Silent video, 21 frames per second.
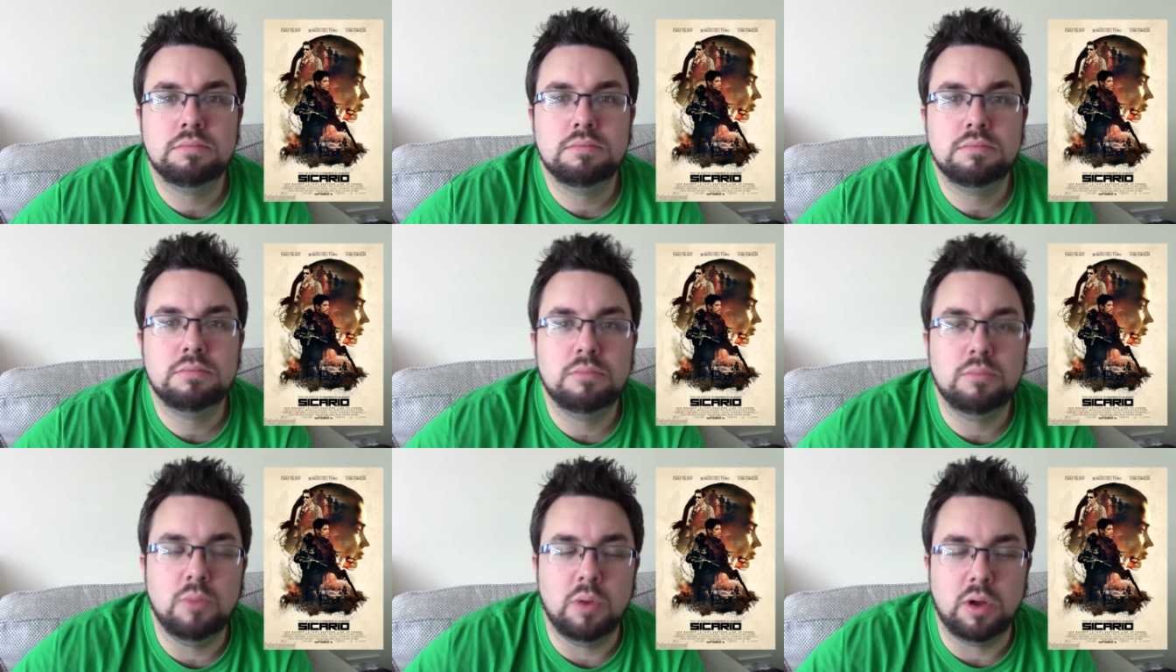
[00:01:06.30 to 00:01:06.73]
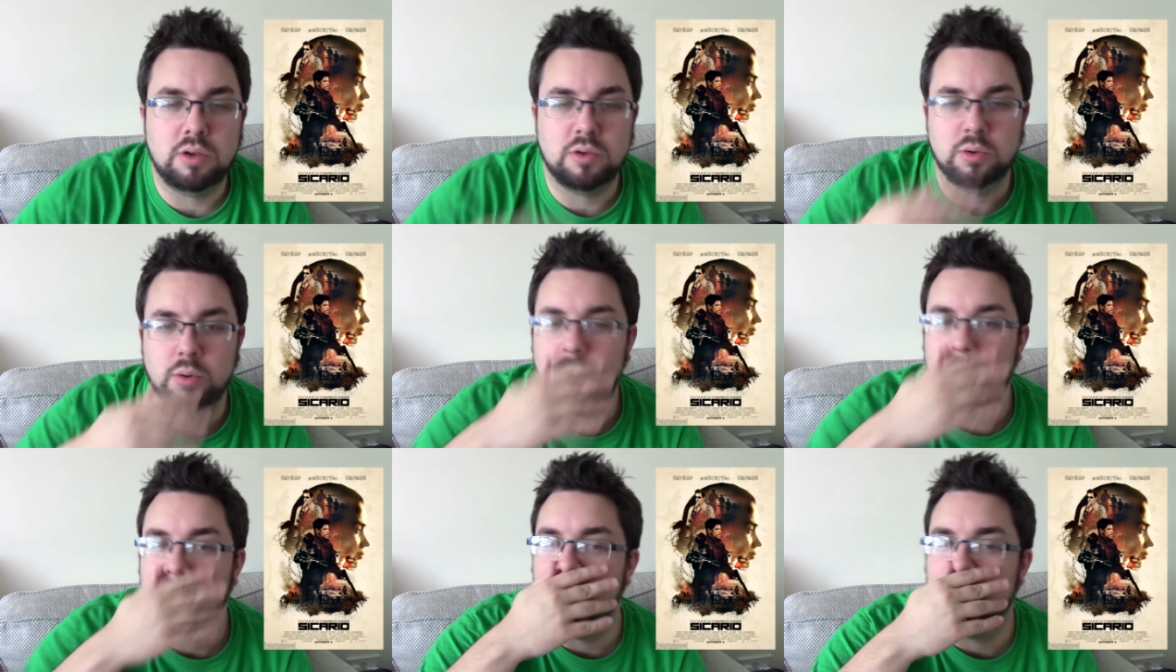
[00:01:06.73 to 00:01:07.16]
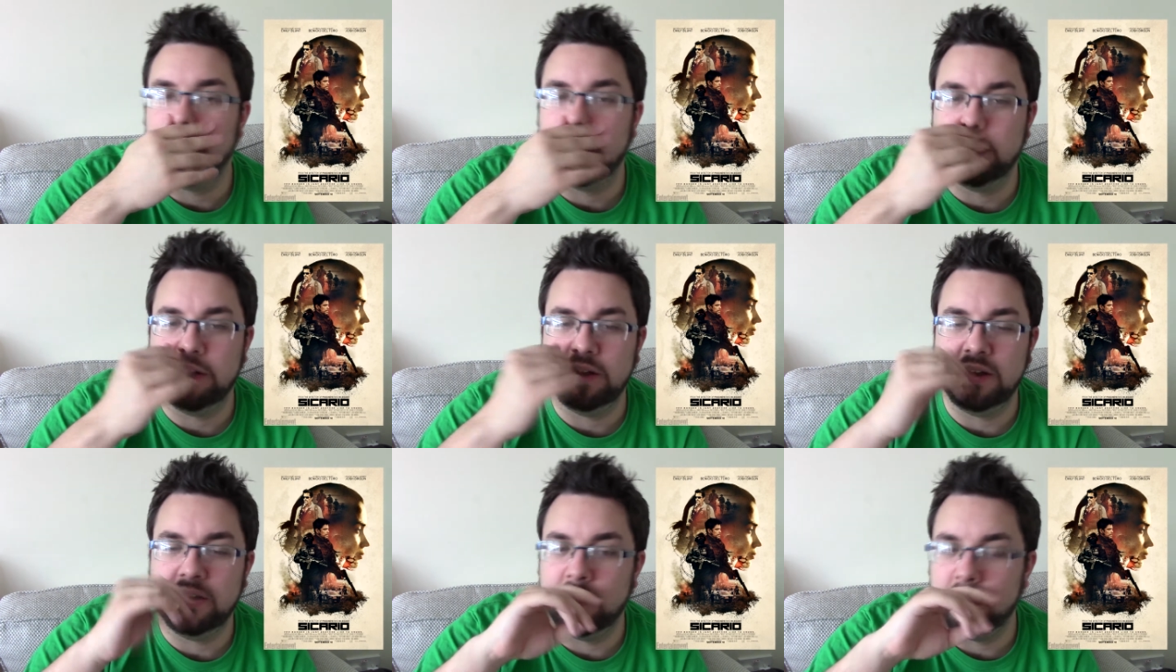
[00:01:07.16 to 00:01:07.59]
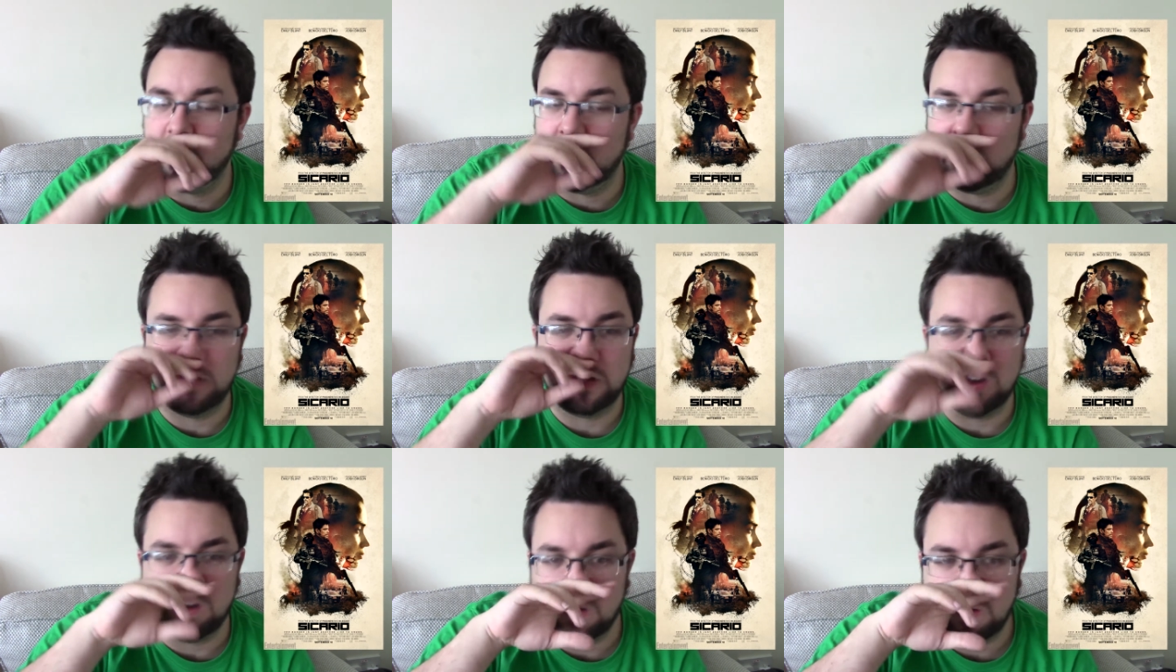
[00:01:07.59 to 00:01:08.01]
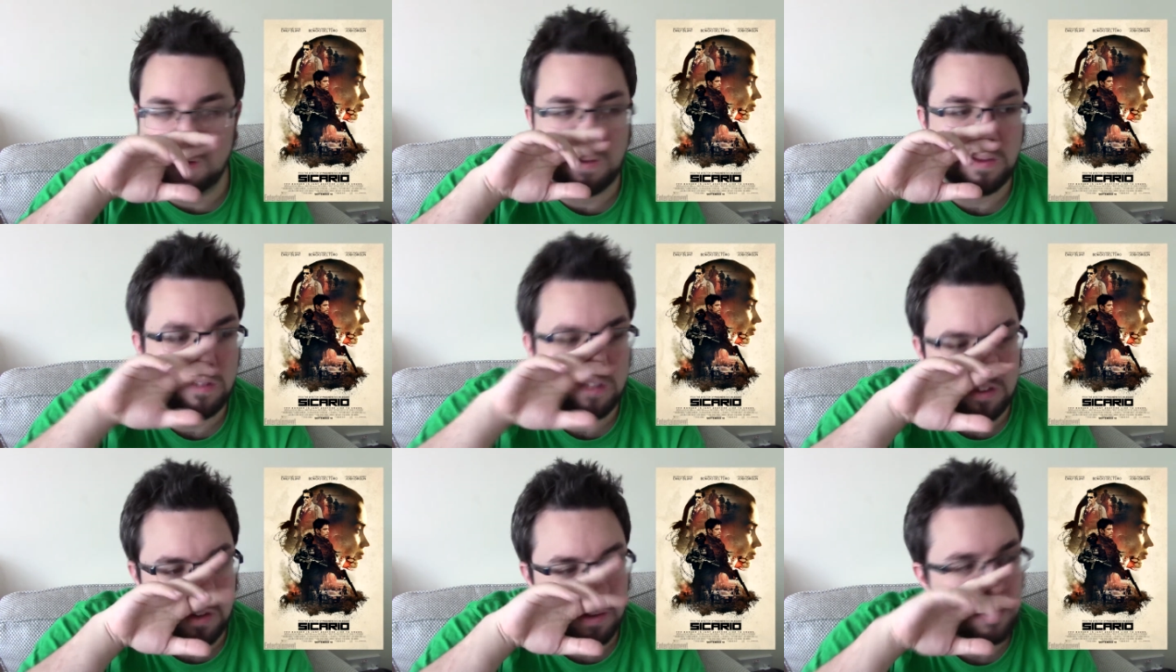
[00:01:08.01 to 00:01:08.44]
Went to America a year ago today,
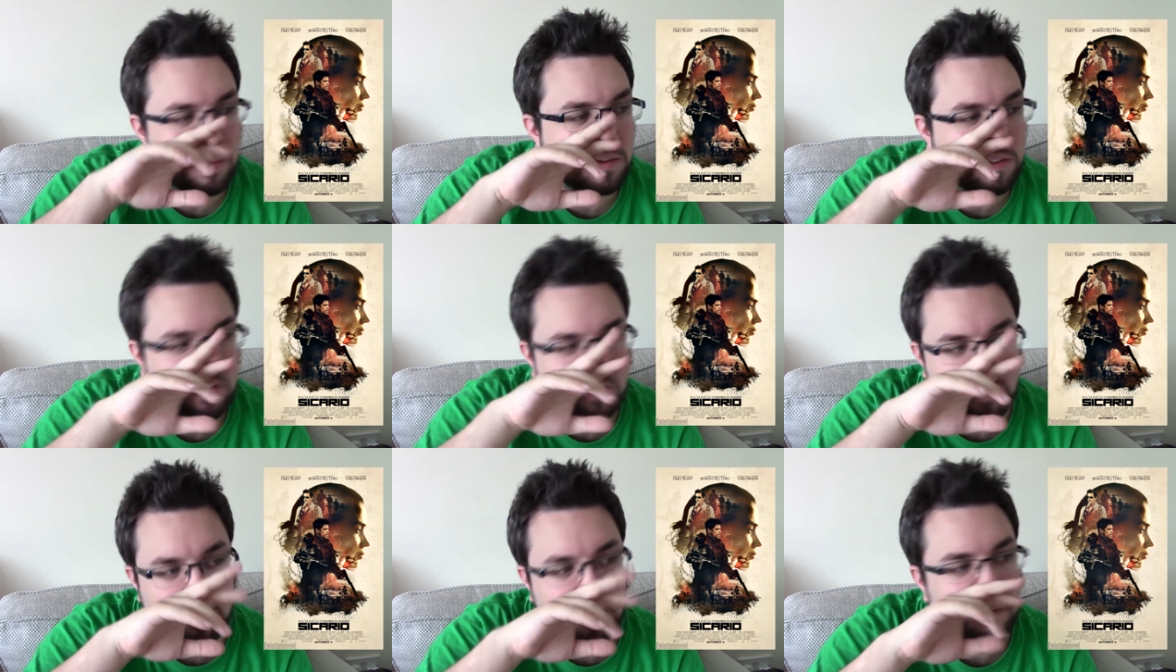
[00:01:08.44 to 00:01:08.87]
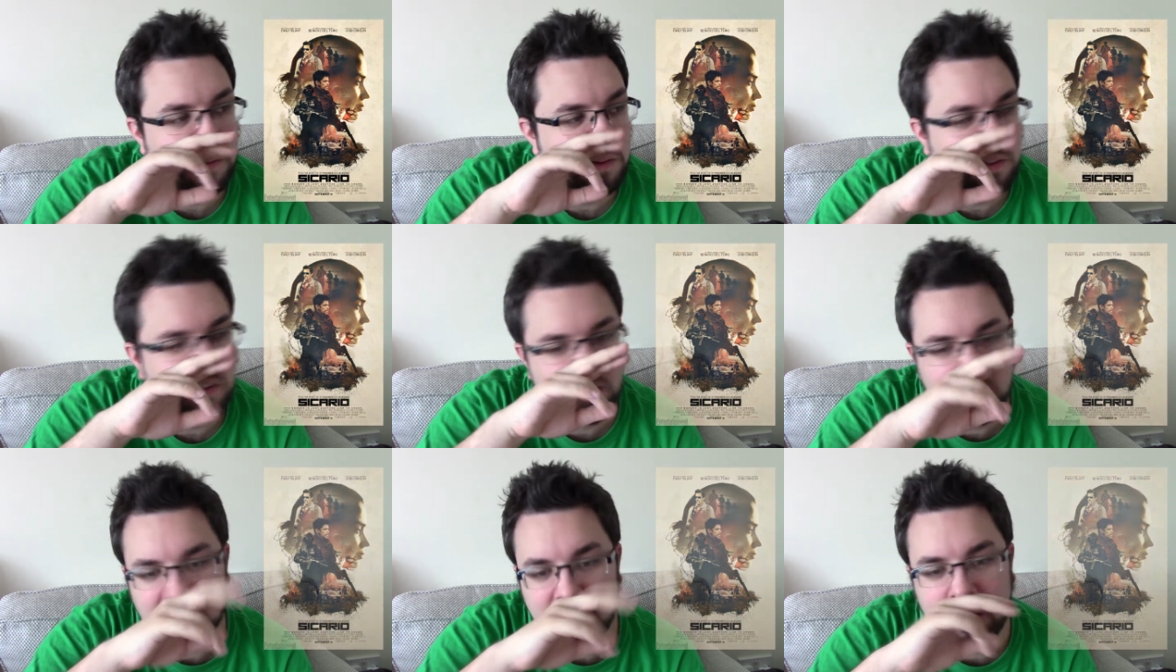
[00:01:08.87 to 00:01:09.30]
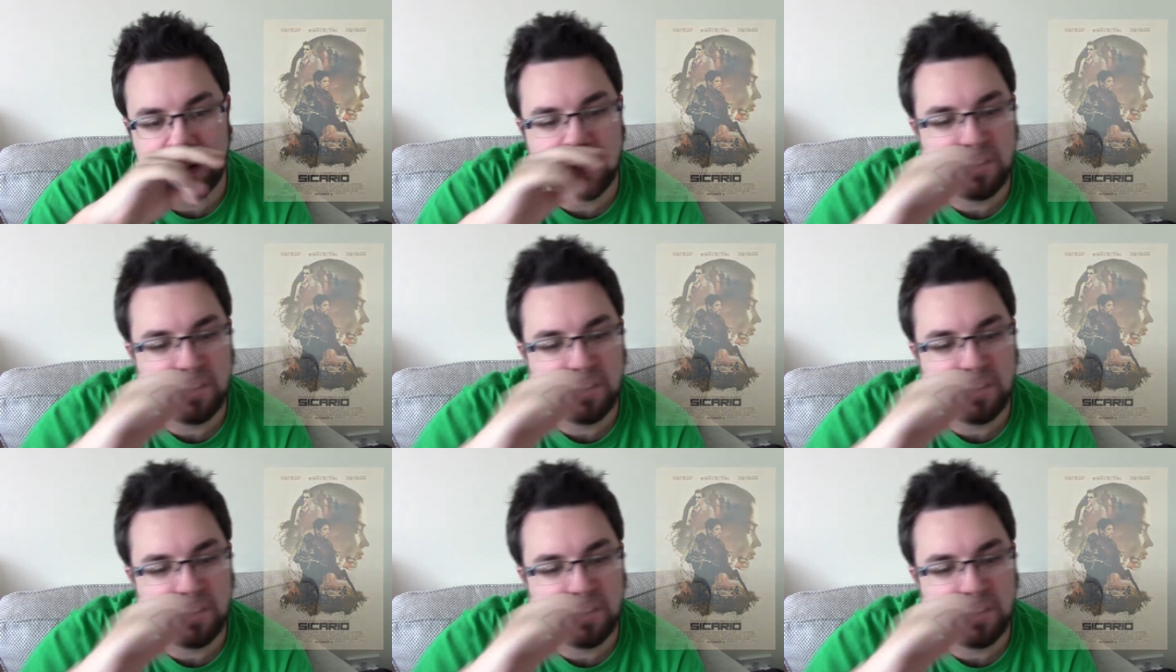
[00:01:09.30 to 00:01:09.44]
so that's annoying.